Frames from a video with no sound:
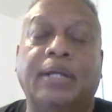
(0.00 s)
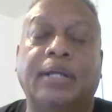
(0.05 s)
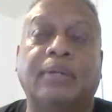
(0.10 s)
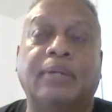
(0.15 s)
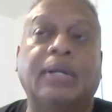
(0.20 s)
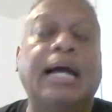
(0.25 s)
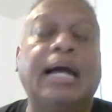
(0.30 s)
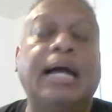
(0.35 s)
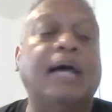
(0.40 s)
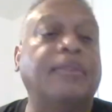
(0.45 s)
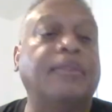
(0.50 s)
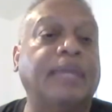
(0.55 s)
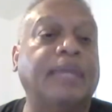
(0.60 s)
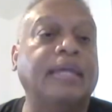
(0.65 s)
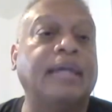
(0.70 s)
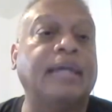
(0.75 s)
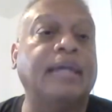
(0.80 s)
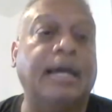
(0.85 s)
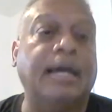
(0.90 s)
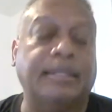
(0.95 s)
how they
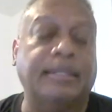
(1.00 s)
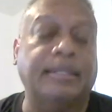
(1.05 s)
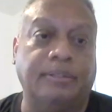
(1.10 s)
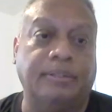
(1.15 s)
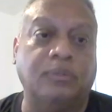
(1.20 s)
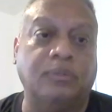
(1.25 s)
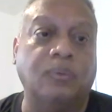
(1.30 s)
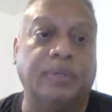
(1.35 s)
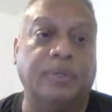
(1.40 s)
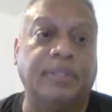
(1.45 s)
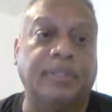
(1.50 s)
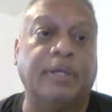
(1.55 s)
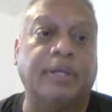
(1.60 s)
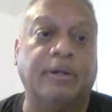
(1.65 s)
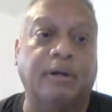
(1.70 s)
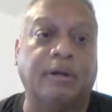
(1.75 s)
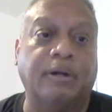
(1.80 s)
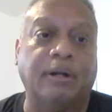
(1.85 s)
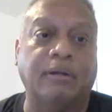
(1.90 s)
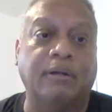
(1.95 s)
got to where they
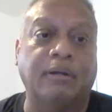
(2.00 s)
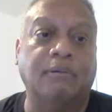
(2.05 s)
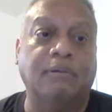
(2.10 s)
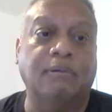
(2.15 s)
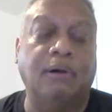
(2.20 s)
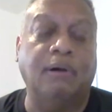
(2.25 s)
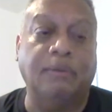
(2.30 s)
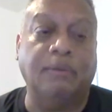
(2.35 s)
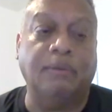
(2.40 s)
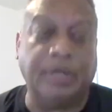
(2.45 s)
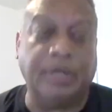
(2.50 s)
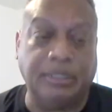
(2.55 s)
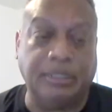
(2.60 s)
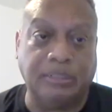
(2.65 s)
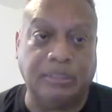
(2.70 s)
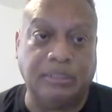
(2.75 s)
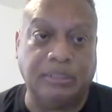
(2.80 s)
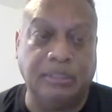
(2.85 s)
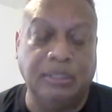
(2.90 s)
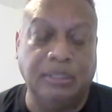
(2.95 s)
are on
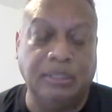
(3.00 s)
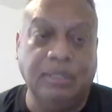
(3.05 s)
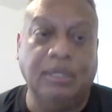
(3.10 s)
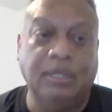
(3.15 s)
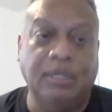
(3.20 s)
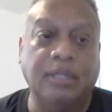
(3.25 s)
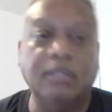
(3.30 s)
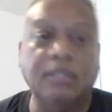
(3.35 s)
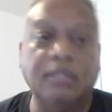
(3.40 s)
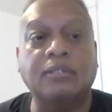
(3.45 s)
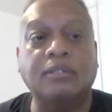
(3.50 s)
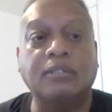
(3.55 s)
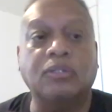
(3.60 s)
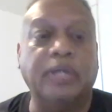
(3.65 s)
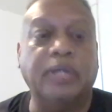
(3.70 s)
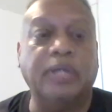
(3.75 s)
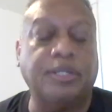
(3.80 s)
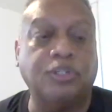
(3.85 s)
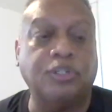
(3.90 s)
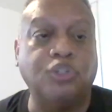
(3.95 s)
race. And he also
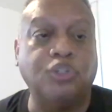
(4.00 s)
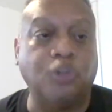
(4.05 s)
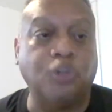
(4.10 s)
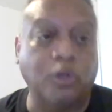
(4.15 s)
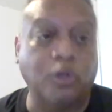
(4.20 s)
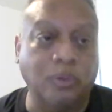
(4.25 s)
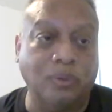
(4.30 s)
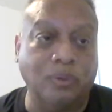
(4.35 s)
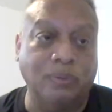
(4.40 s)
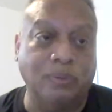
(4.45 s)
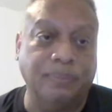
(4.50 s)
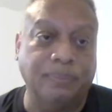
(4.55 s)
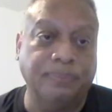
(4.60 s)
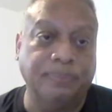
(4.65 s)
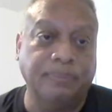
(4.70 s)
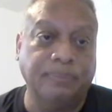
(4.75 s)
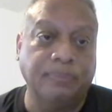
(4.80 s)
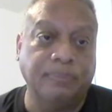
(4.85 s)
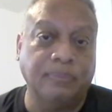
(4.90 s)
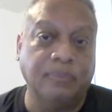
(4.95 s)
has a journal
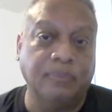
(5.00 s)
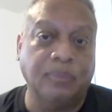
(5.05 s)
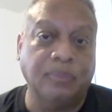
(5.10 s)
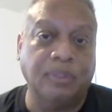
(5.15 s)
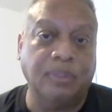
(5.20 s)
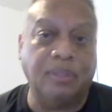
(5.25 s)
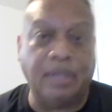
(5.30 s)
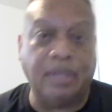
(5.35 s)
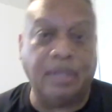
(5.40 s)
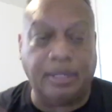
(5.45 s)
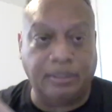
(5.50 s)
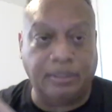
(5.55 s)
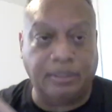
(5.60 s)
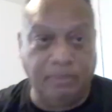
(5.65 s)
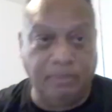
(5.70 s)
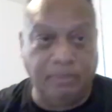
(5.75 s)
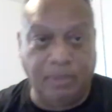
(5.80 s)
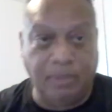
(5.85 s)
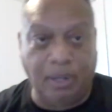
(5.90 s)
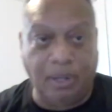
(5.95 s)
that
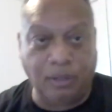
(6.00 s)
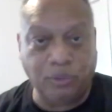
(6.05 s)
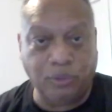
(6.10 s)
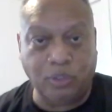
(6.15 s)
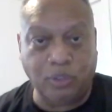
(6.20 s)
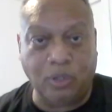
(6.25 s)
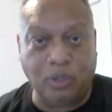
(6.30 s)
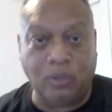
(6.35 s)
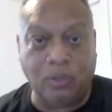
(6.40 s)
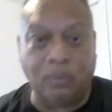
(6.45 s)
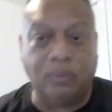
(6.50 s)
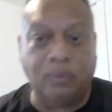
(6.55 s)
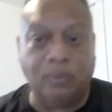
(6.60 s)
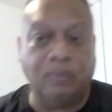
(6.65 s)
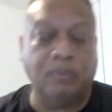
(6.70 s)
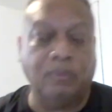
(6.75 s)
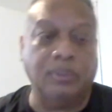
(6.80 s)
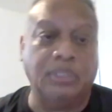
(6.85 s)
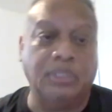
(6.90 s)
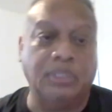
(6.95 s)
also
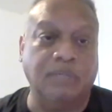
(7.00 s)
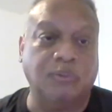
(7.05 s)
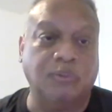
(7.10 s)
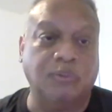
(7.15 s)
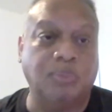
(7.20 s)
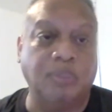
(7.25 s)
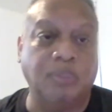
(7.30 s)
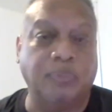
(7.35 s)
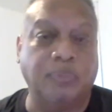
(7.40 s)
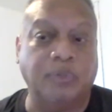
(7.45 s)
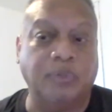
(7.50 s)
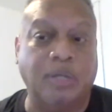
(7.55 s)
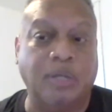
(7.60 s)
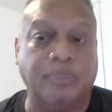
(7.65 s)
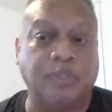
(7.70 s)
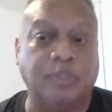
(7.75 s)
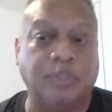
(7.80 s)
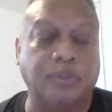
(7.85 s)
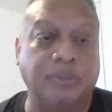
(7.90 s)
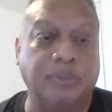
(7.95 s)
gives people the
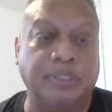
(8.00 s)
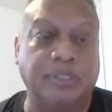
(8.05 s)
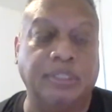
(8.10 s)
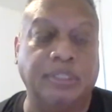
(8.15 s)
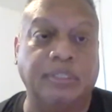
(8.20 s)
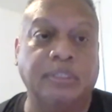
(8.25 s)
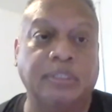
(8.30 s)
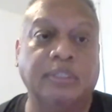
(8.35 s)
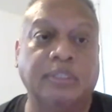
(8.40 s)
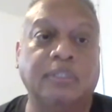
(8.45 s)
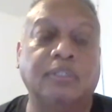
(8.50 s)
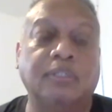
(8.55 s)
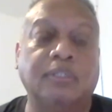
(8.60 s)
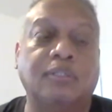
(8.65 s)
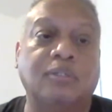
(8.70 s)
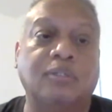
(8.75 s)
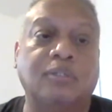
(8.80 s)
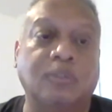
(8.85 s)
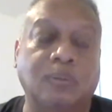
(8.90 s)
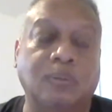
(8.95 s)
opportunity
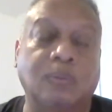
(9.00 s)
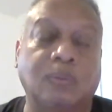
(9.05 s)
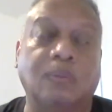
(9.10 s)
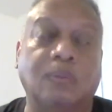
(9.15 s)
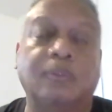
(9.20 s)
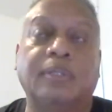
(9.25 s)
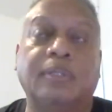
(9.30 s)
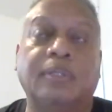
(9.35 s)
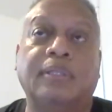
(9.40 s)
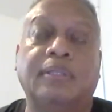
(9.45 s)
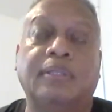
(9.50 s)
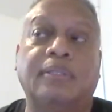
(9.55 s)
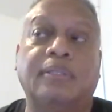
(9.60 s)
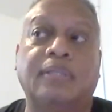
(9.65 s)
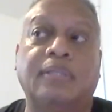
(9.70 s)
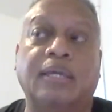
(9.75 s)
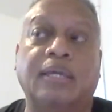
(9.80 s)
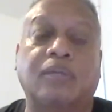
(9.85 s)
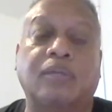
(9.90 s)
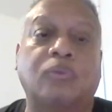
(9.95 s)
to
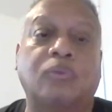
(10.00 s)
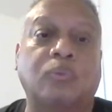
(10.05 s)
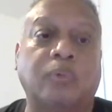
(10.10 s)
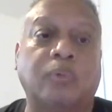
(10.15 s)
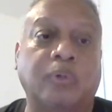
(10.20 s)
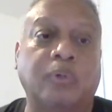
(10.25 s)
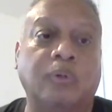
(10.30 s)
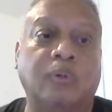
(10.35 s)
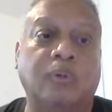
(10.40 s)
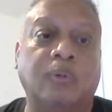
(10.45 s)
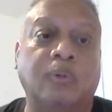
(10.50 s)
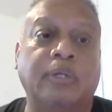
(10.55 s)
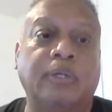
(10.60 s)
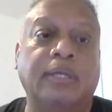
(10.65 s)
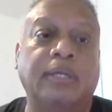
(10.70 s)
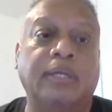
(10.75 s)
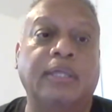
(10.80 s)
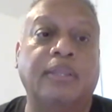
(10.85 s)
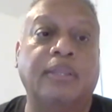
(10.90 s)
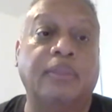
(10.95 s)
think through
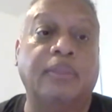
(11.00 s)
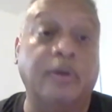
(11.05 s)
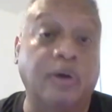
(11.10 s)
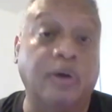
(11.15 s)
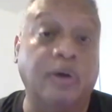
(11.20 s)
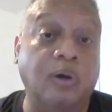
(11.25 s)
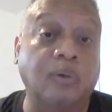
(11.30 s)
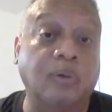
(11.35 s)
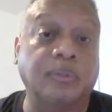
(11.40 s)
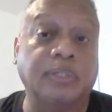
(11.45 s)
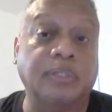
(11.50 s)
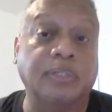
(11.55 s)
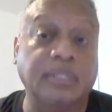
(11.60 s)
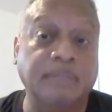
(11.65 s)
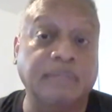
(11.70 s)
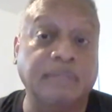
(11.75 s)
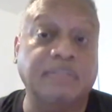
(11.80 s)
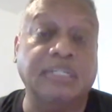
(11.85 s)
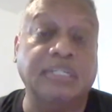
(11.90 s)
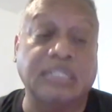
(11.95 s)
their own
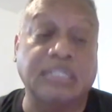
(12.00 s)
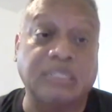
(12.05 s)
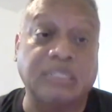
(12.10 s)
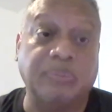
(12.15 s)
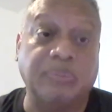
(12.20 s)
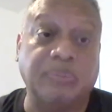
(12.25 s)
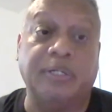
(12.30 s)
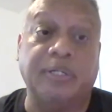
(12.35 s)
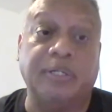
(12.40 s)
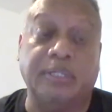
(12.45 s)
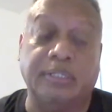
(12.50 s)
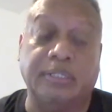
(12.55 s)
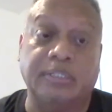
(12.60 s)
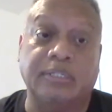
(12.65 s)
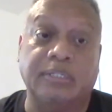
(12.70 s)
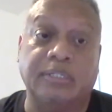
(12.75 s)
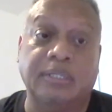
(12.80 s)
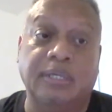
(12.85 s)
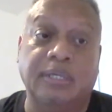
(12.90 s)
lived experience.